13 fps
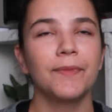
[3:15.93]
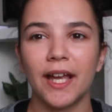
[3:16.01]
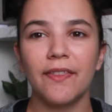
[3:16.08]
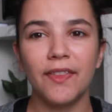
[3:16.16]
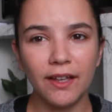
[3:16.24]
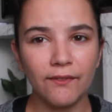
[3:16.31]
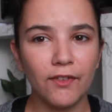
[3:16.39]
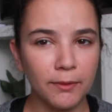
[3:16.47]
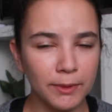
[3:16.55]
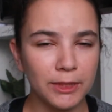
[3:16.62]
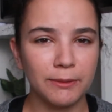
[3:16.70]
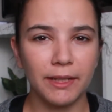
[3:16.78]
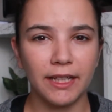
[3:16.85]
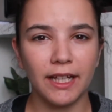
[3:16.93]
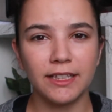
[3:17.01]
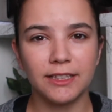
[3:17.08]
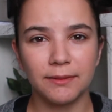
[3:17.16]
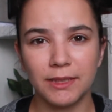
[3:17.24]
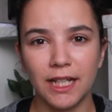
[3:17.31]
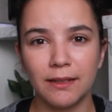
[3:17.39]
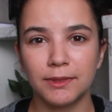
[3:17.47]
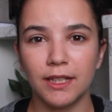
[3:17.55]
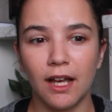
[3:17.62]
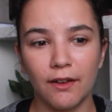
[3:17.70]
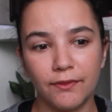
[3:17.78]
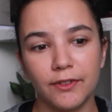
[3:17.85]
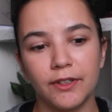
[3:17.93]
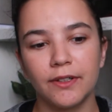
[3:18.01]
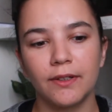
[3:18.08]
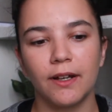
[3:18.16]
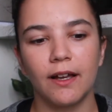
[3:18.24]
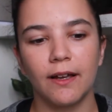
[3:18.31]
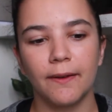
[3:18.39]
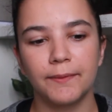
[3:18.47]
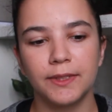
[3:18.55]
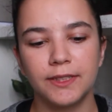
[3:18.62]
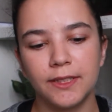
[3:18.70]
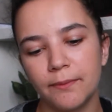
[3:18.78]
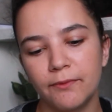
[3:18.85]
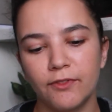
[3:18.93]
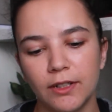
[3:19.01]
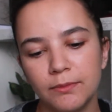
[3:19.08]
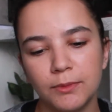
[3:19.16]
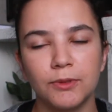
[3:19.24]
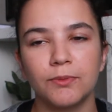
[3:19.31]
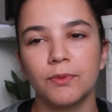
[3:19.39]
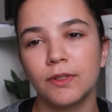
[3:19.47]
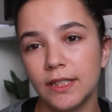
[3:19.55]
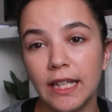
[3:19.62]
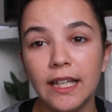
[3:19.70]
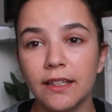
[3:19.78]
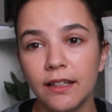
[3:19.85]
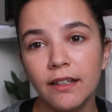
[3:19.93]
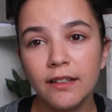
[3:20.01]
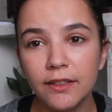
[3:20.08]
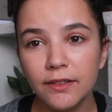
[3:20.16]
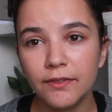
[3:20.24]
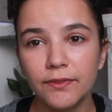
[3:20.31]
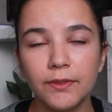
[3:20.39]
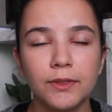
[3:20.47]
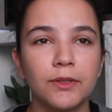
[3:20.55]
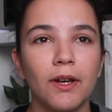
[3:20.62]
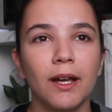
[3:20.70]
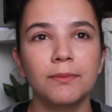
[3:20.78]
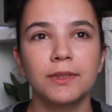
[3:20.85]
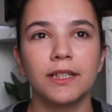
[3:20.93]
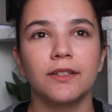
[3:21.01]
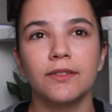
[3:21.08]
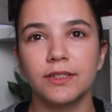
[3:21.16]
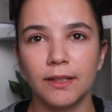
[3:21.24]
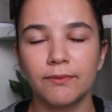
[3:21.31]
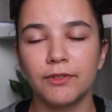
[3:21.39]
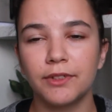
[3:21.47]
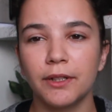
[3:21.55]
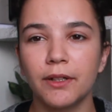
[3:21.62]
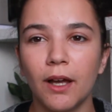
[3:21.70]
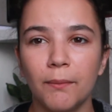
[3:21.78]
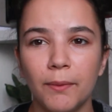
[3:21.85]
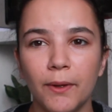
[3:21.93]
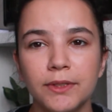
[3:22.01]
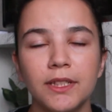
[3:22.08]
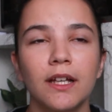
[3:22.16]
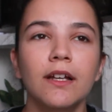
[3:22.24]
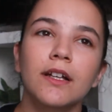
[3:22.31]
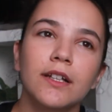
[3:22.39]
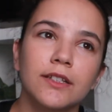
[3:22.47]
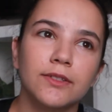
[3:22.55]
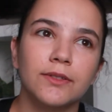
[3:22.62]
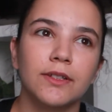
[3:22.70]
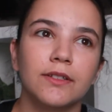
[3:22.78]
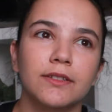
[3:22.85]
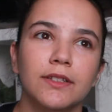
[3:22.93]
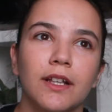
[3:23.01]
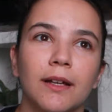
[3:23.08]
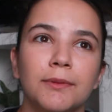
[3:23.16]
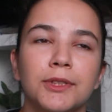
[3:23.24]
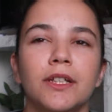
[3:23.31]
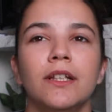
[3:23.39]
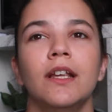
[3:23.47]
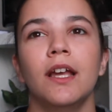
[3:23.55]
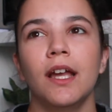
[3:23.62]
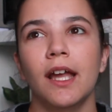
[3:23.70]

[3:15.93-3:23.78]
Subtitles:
I think farmers markets sometimes offer, some farms will take your food scraps and use them for their compost, so there's an option.